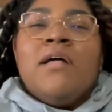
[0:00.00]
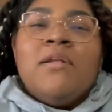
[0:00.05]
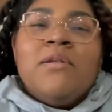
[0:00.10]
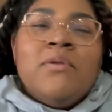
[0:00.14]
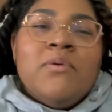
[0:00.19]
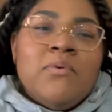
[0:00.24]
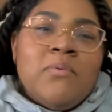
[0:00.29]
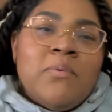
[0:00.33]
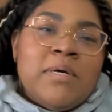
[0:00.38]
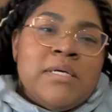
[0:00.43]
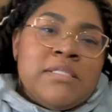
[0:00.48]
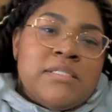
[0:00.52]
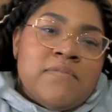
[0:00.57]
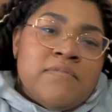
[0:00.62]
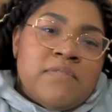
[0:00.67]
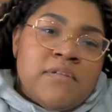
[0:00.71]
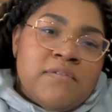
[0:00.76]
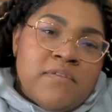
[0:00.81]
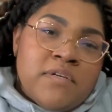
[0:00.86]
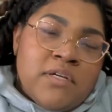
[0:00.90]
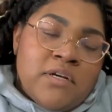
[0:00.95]
new ways of
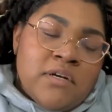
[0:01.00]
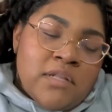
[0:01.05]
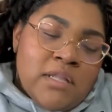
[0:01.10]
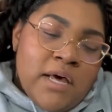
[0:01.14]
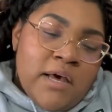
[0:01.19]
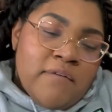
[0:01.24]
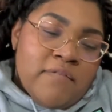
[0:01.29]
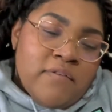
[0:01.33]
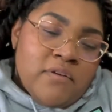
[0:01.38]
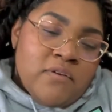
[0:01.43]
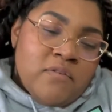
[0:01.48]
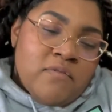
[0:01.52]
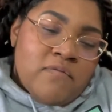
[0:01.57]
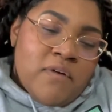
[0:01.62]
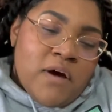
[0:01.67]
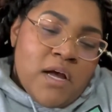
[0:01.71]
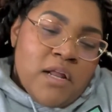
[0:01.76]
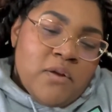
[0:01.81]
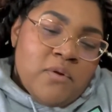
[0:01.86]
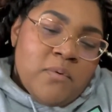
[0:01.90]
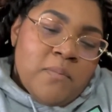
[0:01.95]
living your life, and you
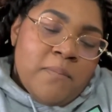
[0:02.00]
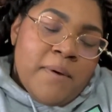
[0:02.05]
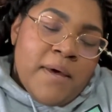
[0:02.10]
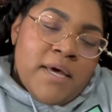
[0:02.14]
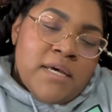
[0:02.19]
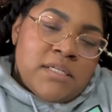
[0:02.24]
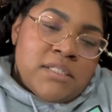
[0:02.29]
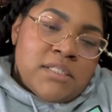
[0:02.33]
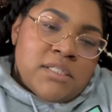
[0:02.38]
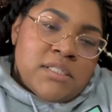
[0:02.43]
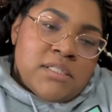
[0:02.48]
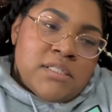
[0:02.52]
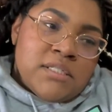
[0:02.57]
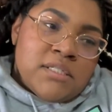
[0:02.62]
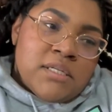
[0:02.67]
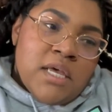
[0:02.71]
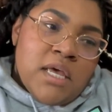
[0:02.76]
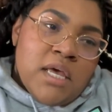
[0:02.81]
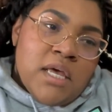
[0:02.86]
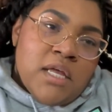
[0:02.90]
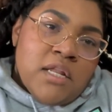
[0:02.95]
find new passions,
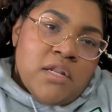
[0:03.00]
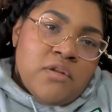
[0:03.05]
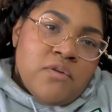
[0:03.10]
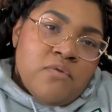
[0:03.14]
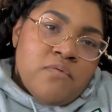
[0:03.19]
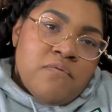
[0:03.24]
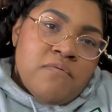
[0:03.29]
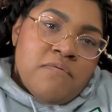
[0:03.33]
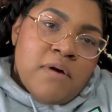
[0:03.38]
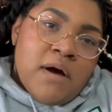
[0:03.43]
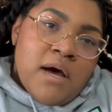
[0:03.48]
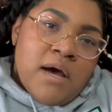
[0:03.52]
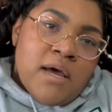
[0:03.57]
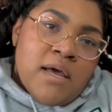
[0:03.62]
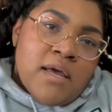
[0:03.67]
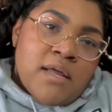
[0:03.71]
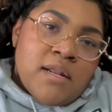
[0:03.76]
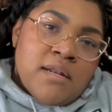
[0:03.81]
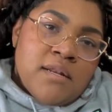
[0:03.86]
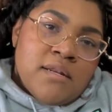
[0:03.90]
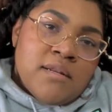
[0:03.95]
and you
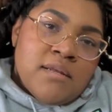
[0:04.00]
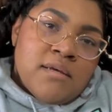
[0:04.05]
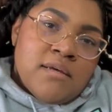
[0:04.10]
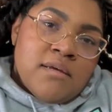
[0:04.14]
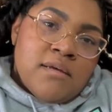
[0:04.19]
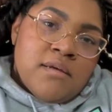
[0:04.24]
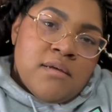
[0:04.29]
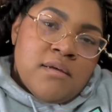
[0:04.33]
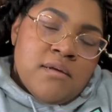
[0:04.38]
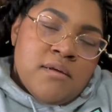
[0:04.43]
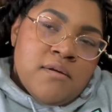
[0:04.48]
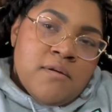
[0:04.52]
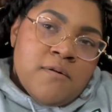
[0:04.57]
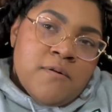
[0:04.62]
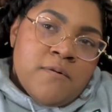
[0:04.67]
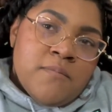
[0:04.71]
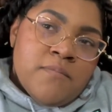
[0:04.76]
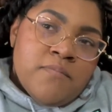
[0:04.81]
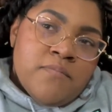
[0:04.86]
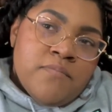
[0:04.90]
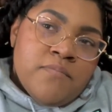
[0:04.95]
find
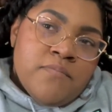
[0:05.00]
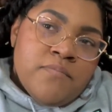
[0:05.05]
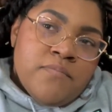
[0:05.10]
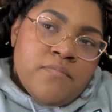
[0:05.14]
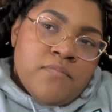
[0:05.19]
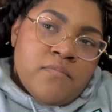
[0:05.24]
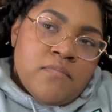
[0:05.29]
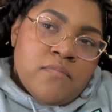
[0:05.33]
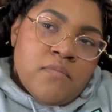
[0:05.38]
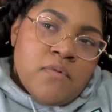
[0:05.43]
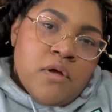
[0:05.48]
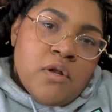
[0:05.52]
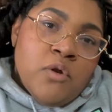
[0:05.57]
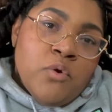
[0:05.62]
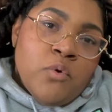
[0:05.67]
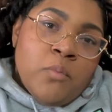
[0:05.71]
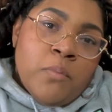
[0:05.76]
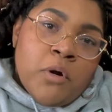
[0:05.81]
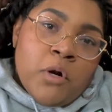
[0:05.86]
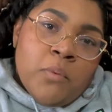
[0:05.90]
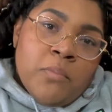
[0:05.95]
a new
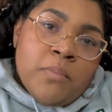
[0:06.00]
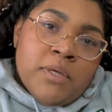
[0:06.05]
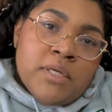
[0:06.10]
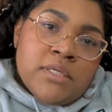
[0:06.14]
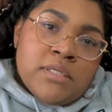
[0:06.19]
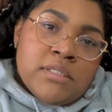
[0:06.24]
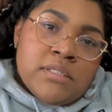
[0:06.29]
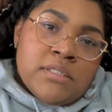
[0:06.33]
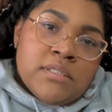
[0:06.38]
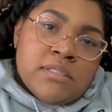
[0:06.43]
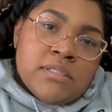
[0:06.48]
purpose.